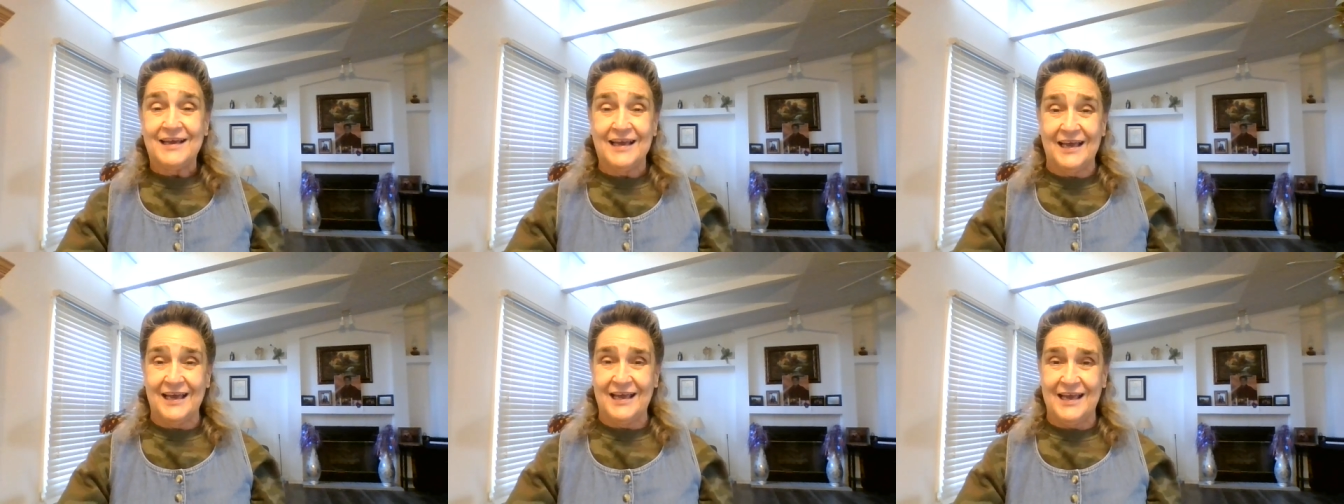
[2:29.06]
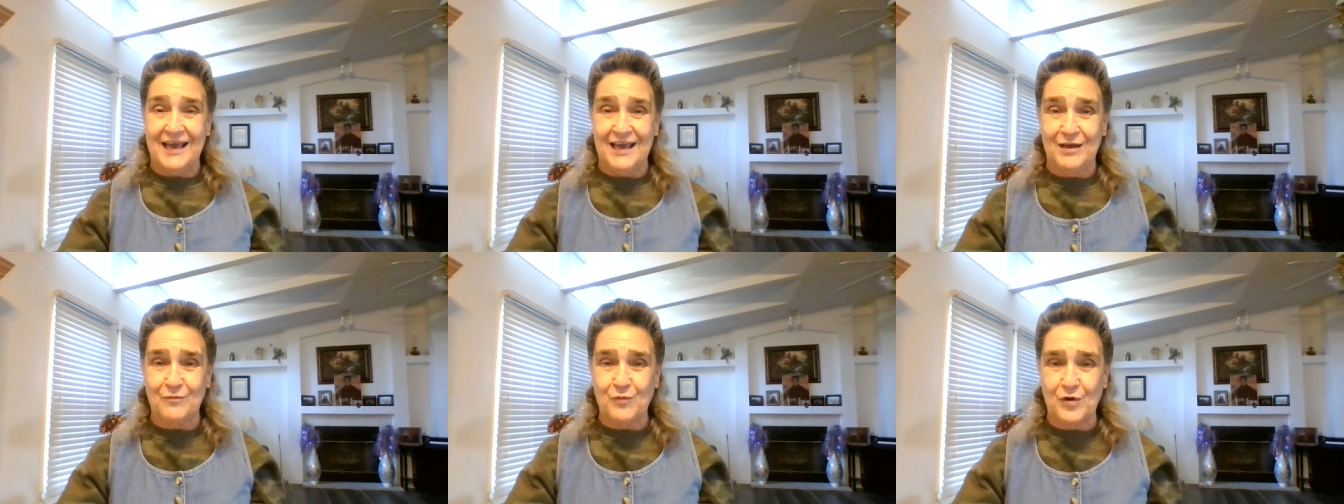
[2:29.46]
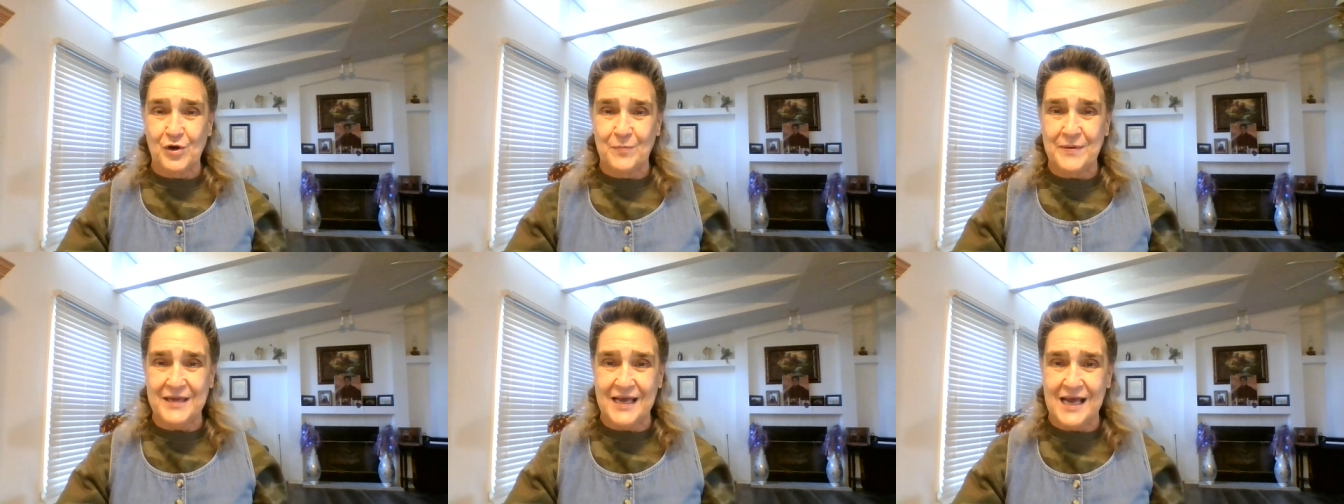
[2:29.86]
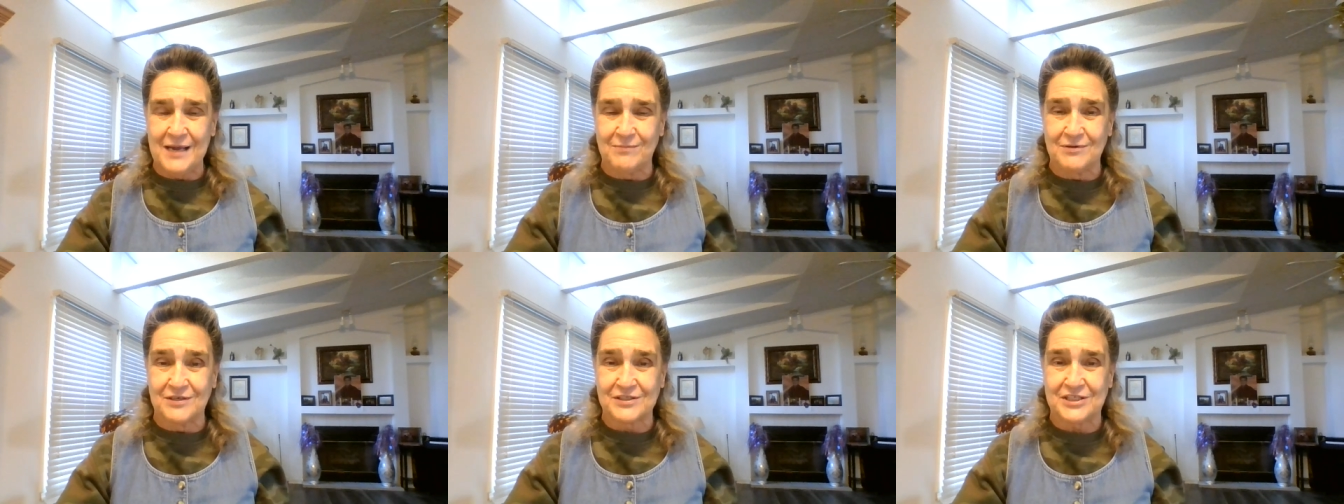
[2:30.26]
And, and, we'll be
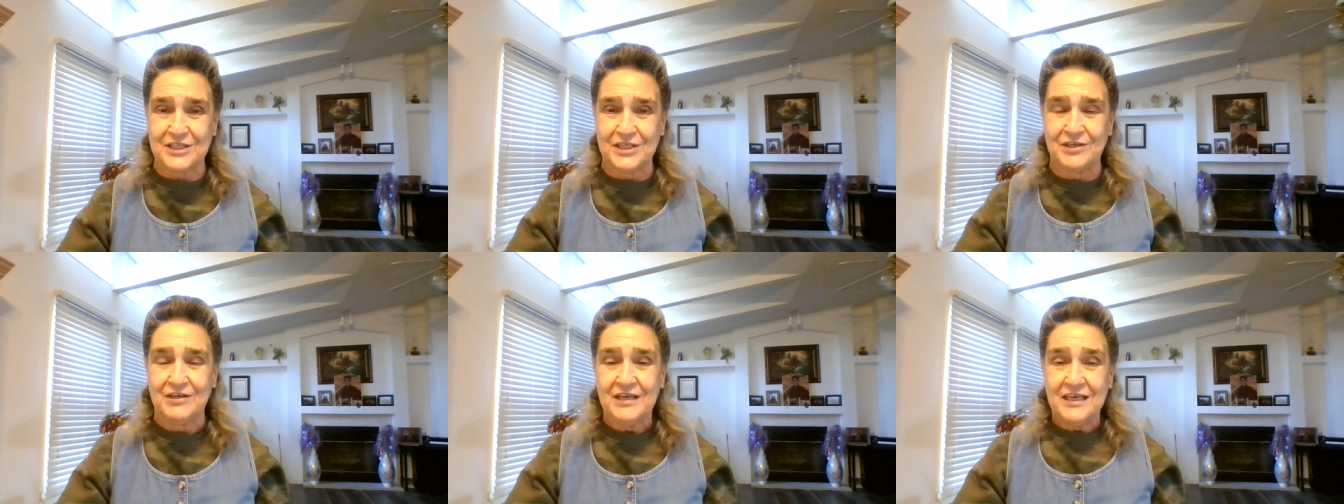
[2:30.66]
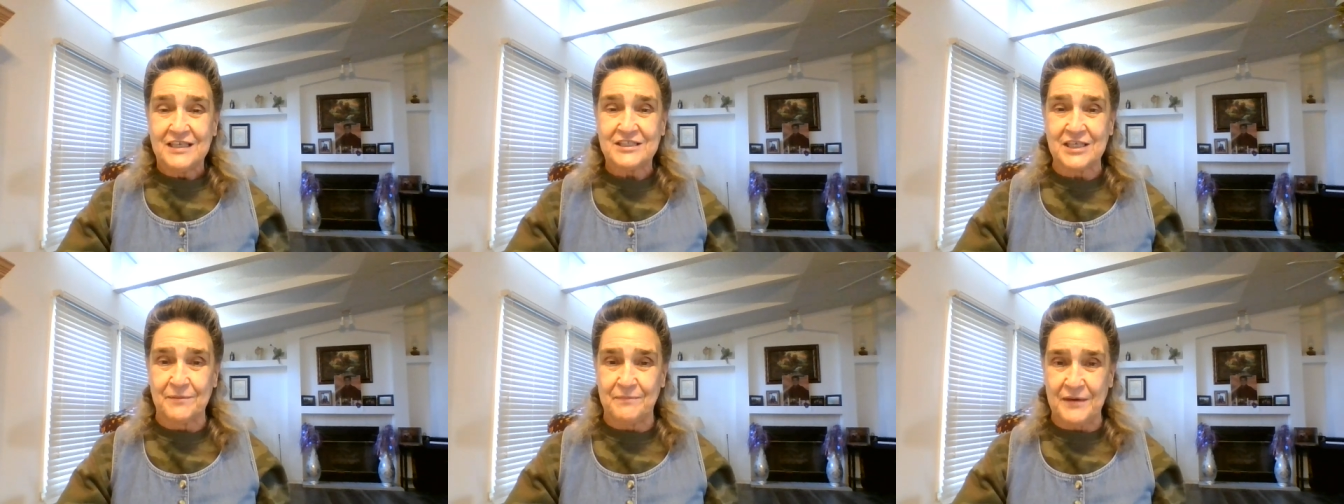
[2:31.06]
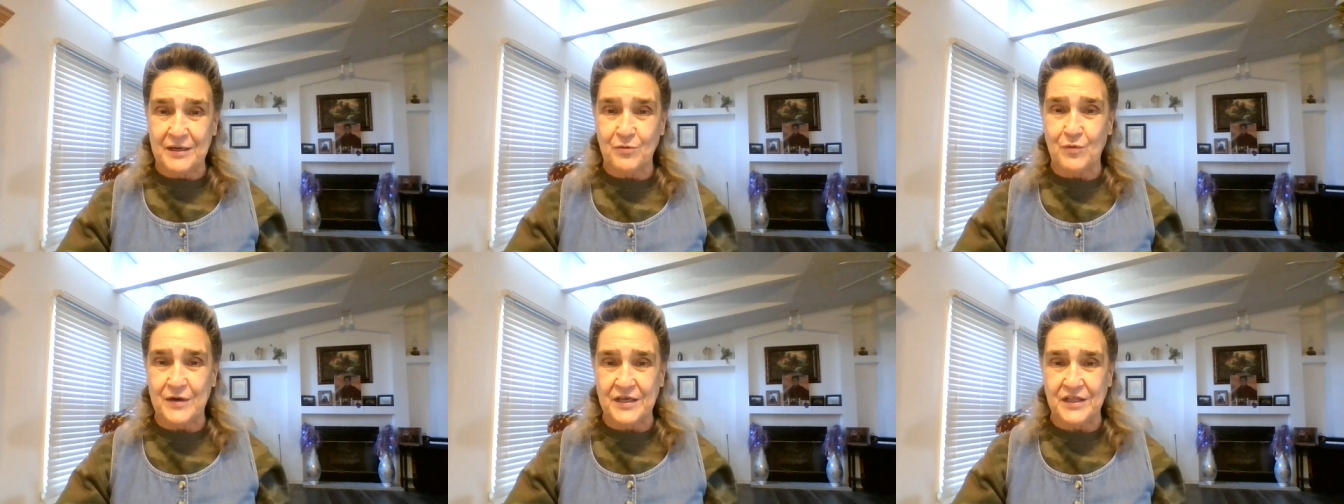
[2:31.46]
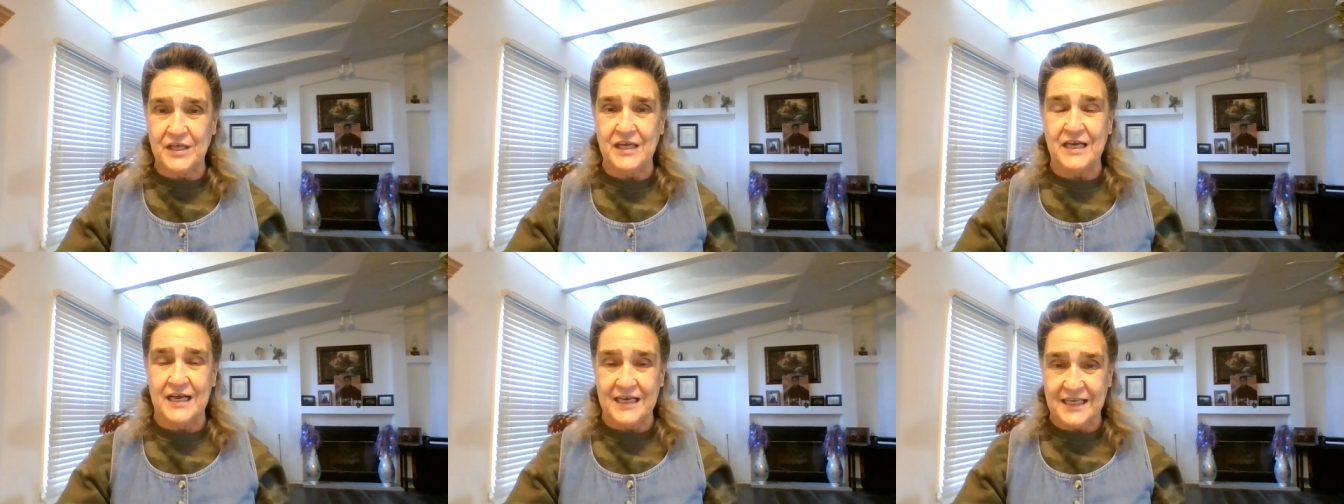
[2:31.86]
able to, to be with
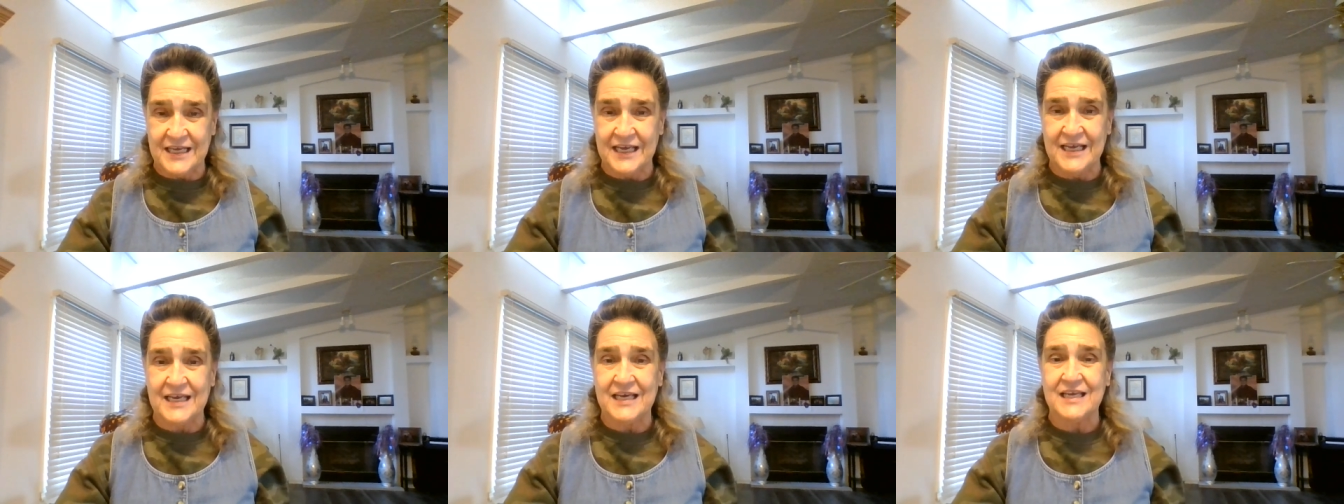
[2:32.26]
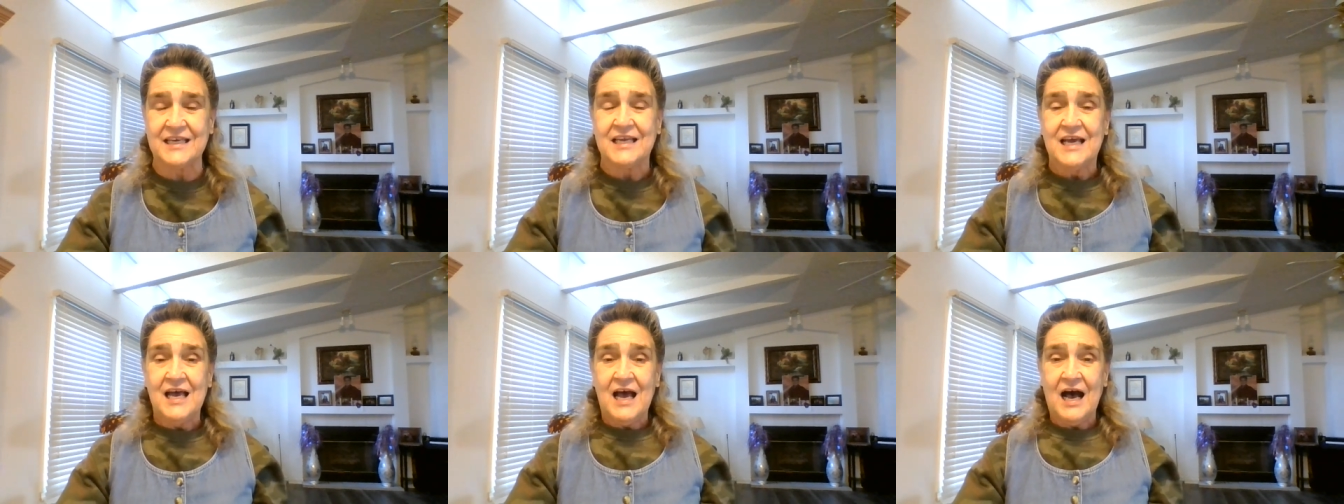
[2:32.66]
you again.